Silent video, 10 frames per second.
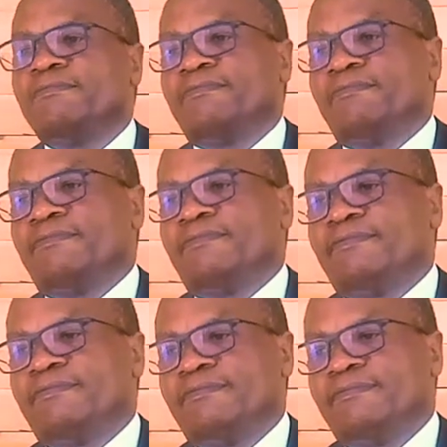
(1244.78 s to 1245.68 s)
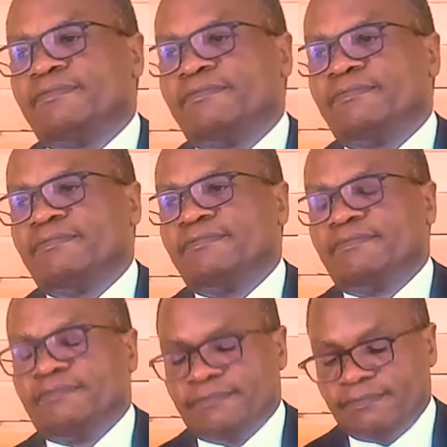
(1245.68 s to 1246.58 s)

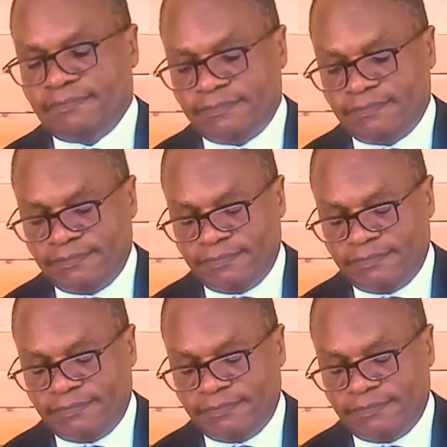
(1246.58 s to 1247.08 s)
No one is speaking in this clip.